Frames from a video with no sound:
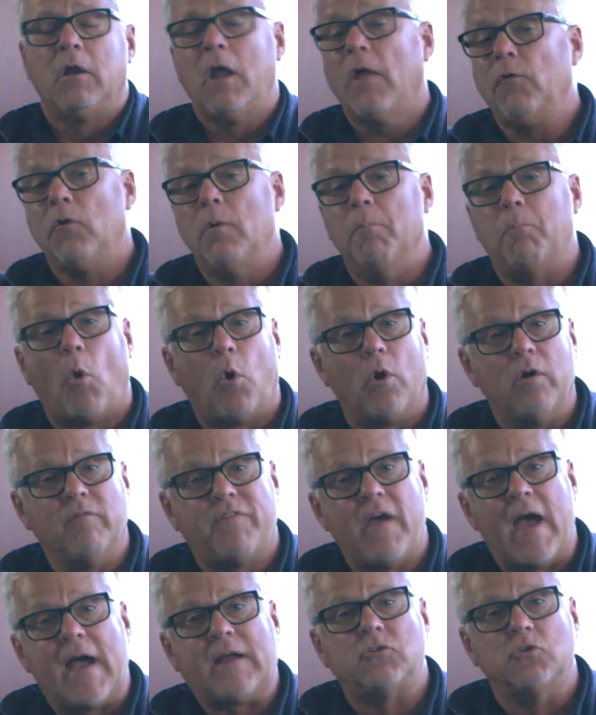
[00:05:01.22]
Another
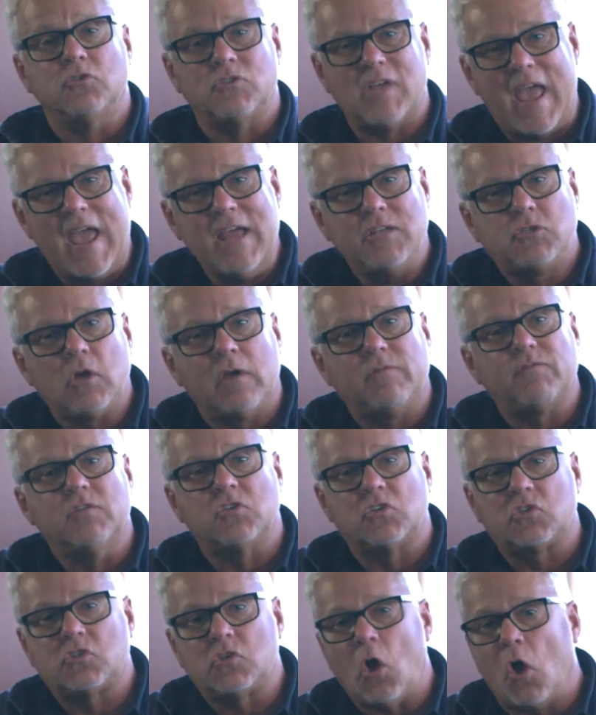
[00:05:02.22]
important factor is HF
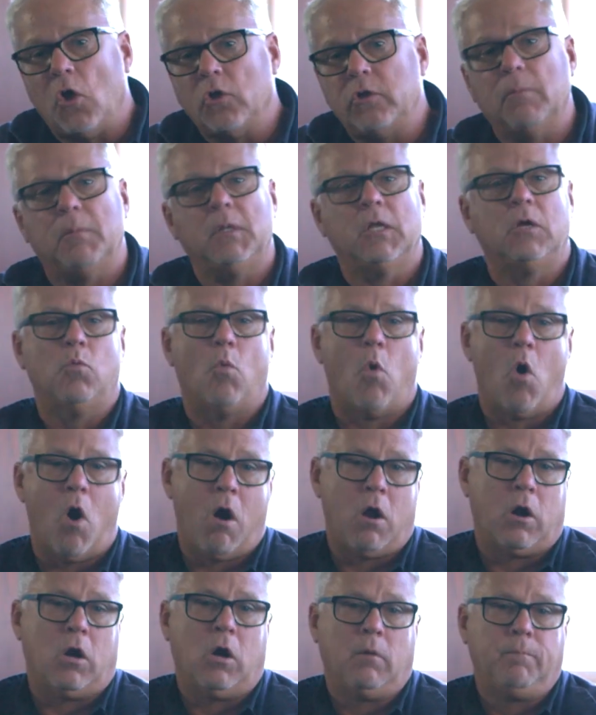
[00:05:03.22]
is soluble in
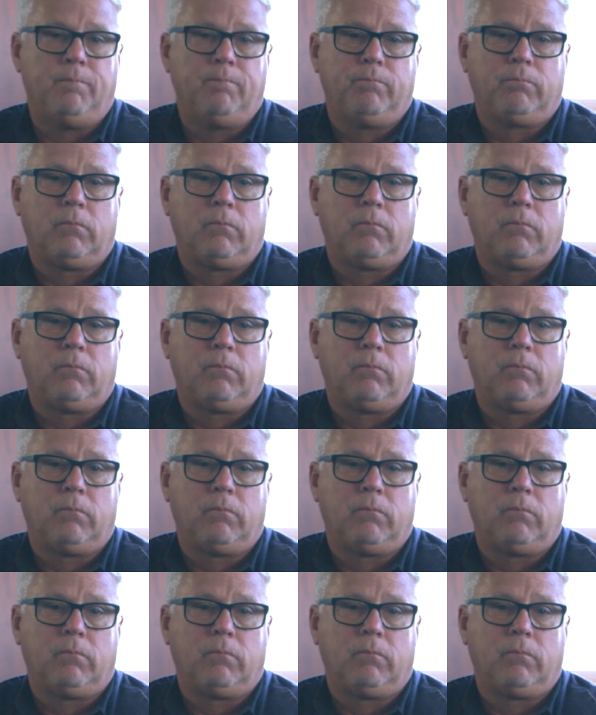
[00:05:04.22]
water,